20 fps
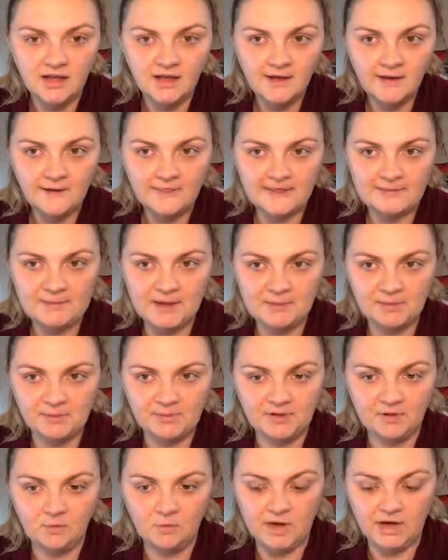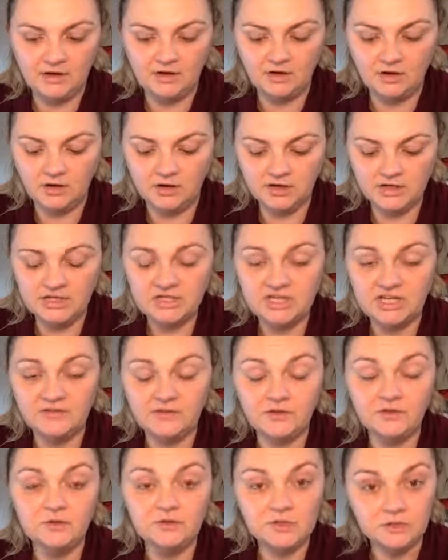the Peppermint and Wild Orange. If
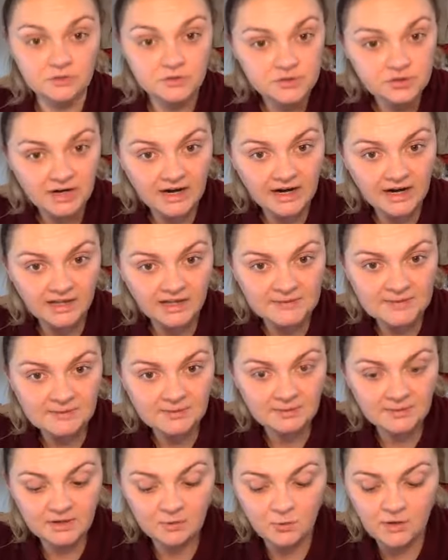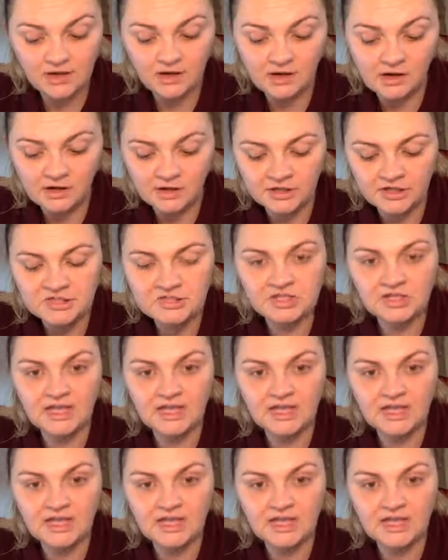you do try out the Peppermint and Wild Orange,